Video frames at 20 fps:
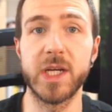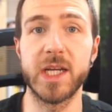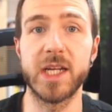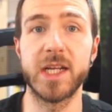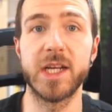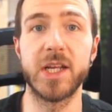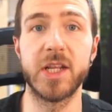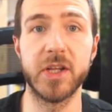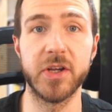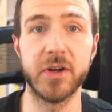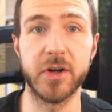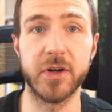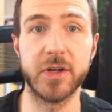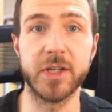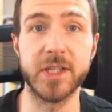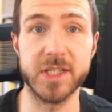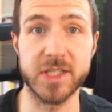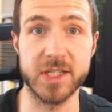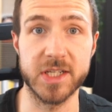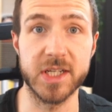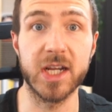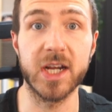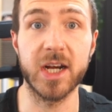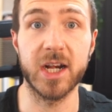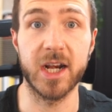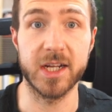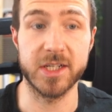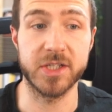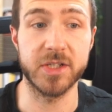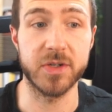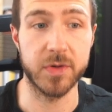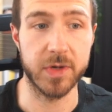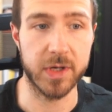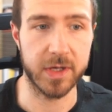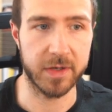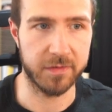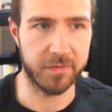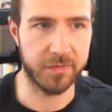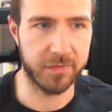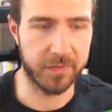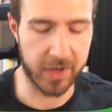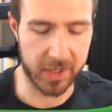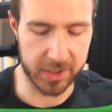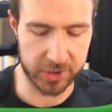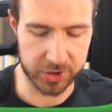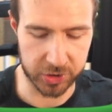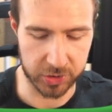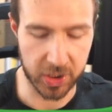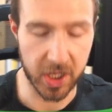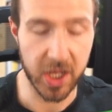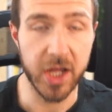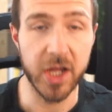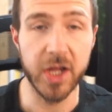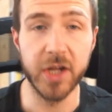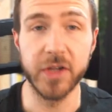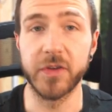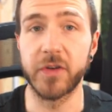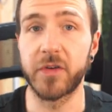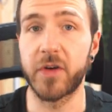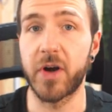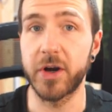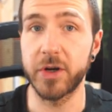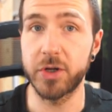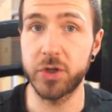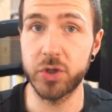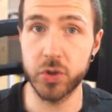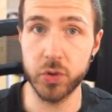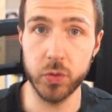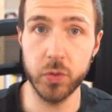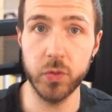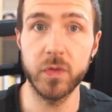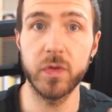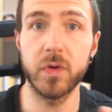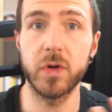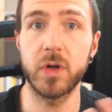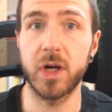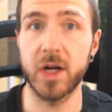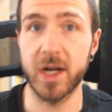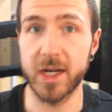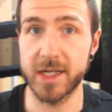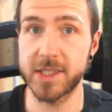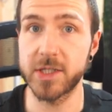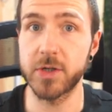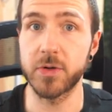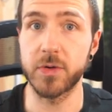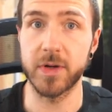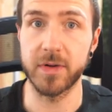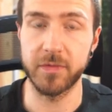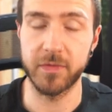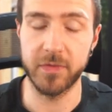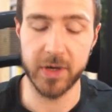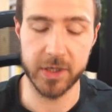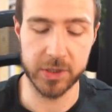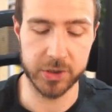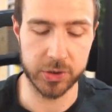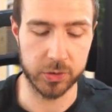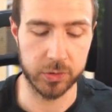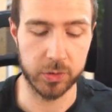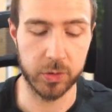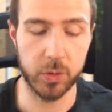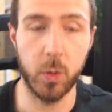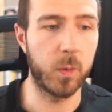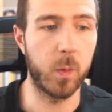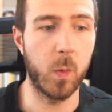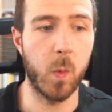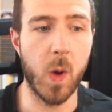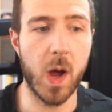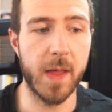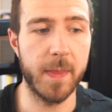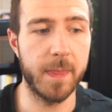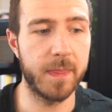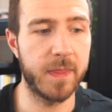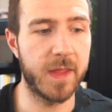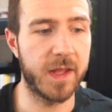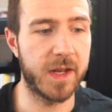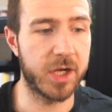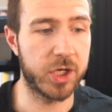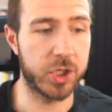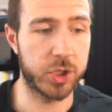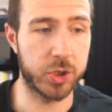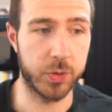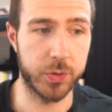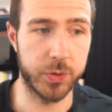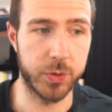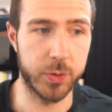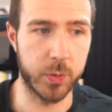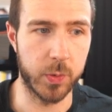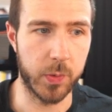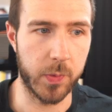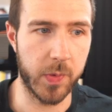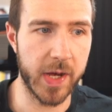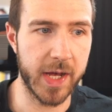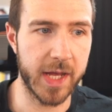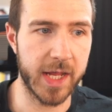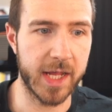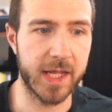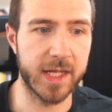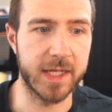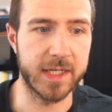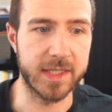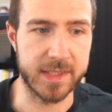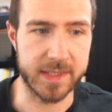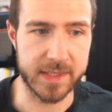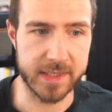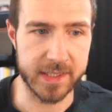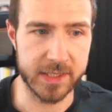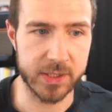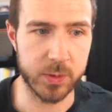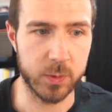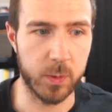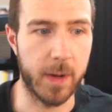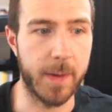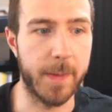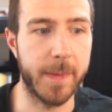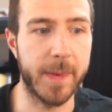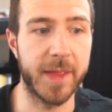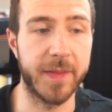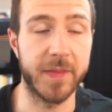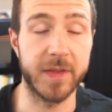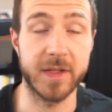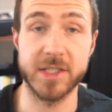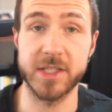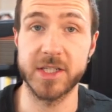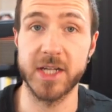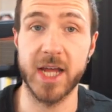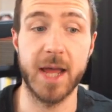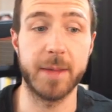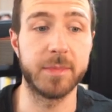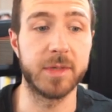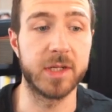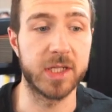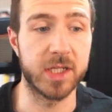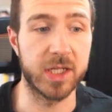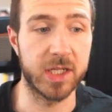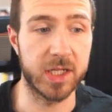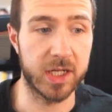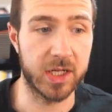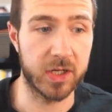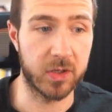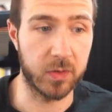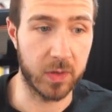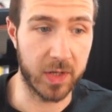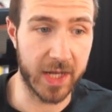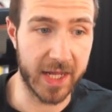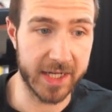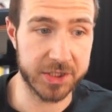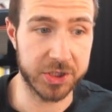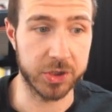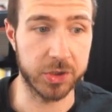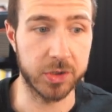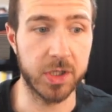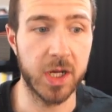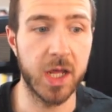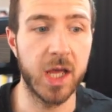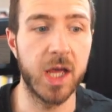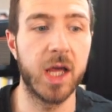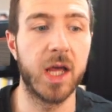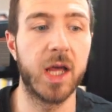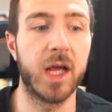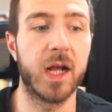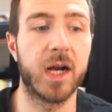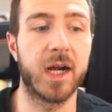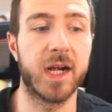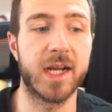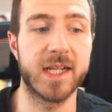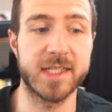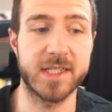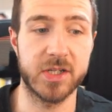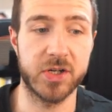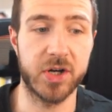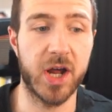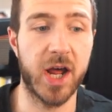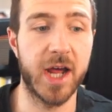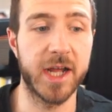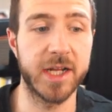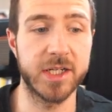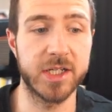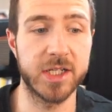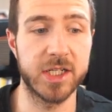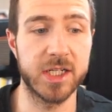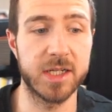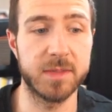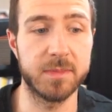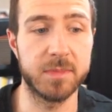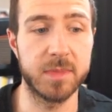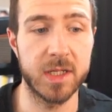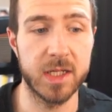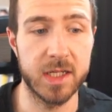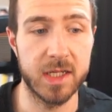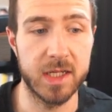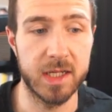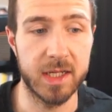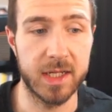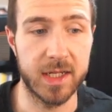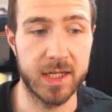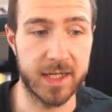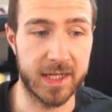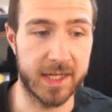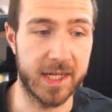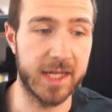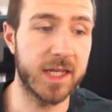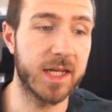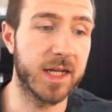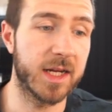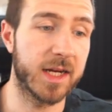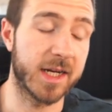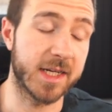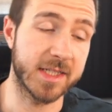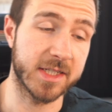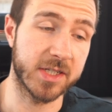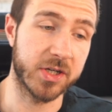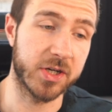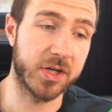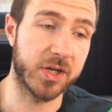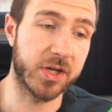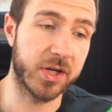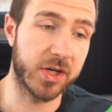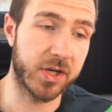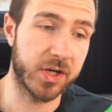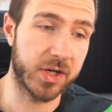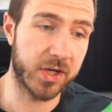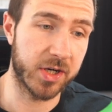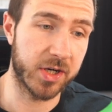need here is the clustering function. There are two clustering functions. One that I show you already is this one that accept the collection cluster item click, cluster